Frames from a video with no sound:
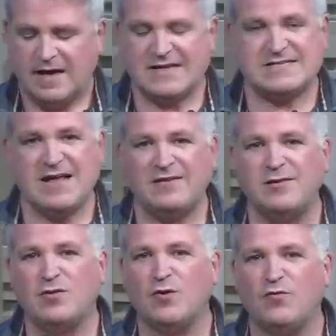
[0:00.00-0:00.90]
It's not
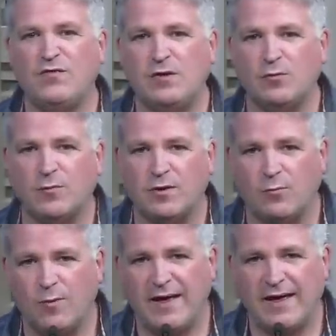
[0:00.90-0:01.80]
that their fear went
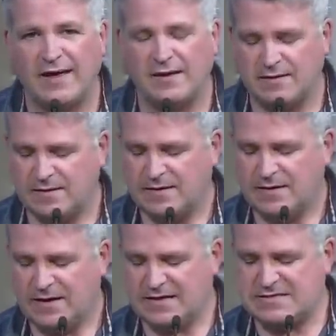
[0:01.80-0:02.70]
away.
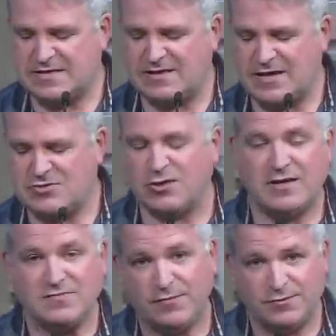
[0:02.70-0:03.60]
It's that they
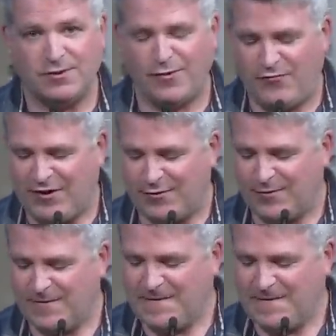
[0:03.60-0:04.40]
transferred their fear.